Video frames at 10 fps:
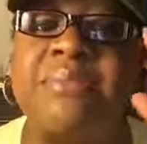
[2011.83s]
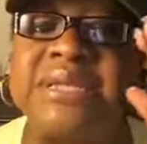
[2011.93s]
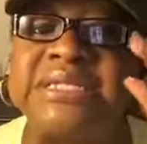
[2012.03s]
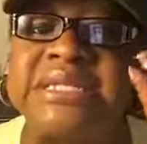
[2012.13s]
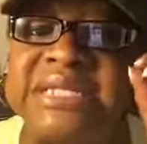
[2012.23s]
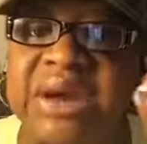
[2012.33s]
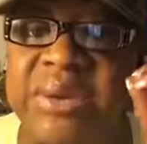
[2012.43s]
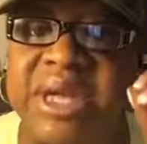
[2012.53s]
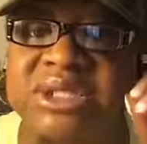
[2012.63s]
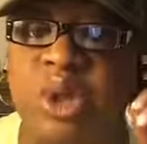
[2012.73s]

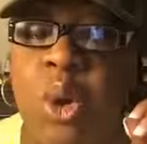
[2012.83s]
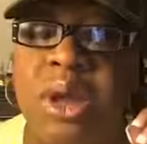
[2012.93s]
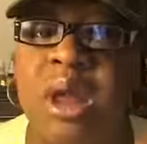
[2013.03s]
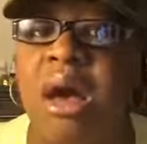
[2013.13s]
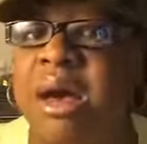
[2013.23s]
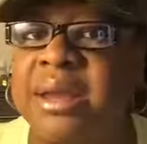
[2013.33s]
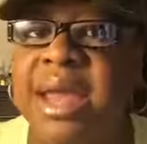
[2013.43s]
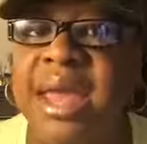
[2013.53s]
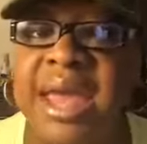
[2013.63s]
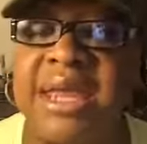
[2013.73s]
serious going on
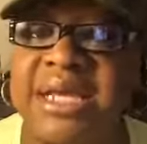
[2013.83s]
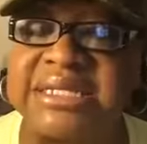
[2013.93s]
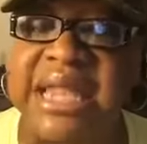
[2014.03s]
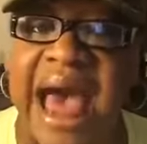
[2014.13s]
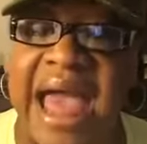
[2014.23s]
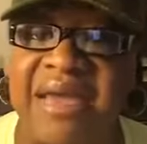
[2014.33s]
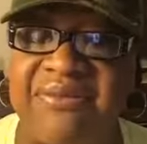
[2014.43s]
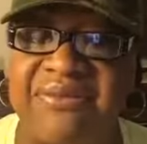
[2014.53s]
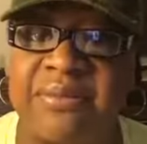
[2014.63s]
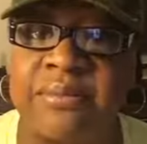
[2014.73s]
in his
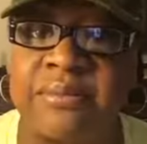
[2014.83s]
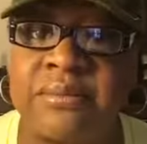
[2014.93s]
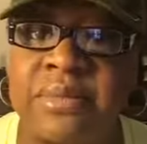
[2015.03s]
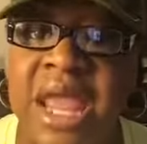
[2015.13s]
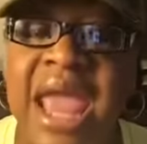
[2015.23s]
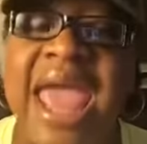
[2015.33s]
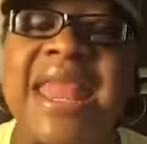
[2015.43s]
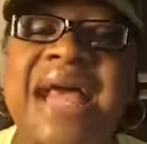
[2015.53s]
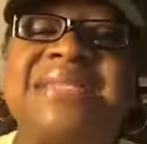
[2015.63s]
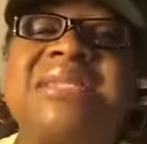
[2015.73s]
life.
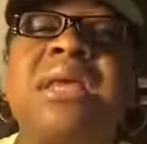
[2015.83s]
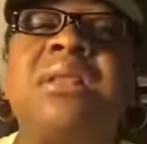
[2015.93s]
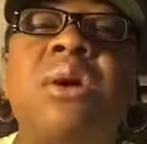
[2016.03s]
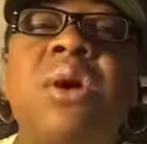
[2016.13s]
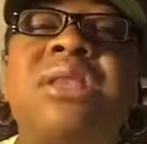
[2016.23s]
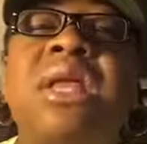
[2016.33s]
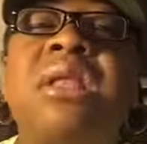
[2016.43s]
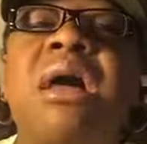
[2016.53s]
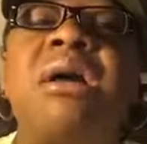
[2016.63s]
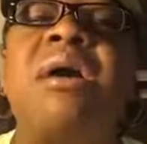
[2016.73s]
And I said, Lord, the
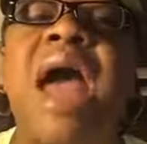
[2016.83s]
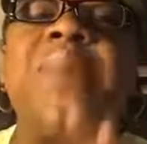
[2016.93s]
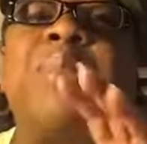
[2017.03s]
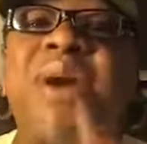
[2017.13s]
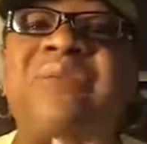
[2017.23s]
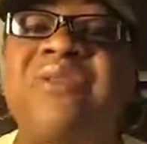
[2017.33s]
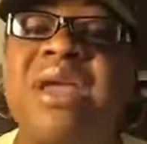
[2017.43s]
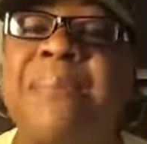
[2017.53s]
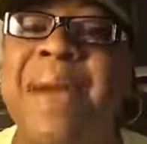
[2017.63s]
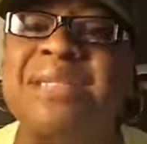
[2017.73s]
longer I pray for
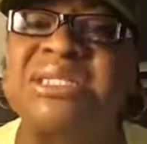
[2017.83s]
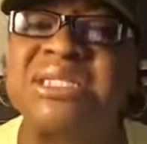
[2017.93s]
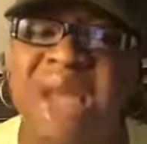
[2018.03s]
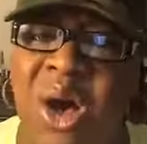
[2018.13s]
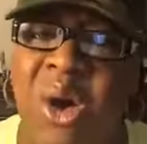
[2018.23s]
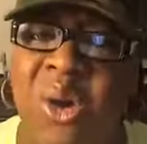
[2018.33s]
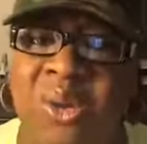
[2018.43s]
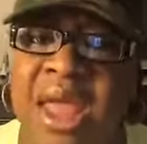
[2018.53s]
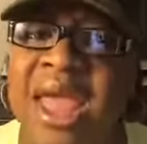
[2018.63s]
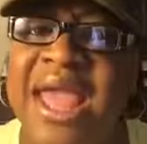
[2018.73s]
him, my
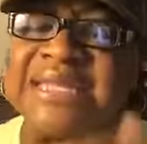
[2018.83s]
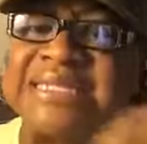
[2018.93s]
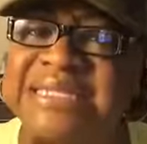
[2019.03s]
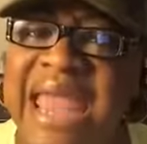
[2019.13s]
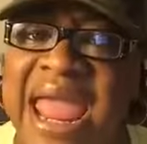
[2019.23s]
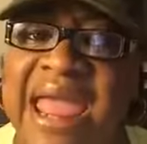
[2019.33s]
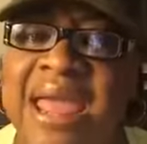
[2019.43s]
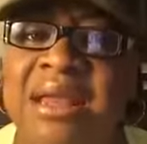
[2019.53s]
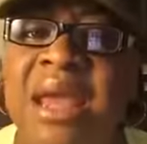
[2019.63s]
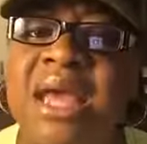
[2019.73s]
soul is
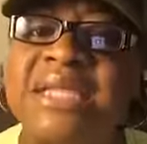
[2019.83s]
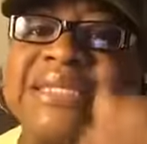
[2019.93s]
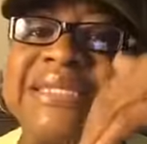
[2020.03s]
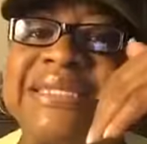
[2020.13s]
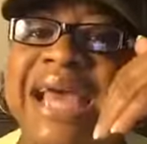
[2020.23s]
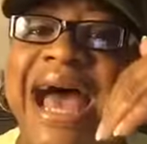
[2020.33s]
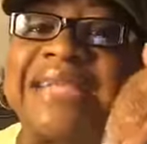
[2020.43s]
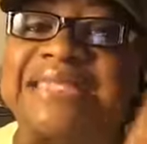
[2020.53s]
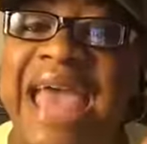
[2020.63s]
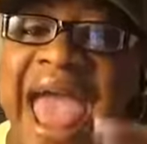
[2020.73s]
staying
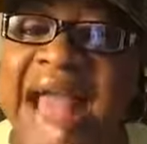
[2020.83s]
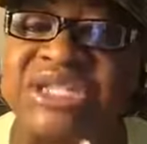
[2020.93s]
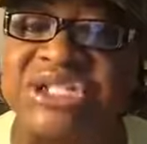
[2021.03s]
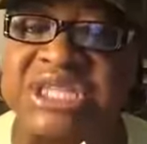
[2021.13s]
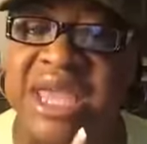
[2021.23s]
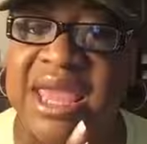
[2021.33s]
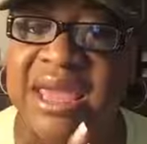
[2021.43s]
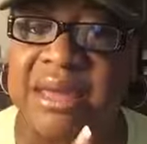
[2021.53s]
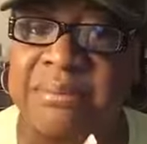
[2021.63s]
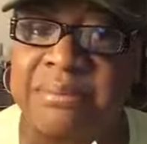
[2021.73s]
attached to
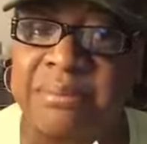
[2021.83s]
him.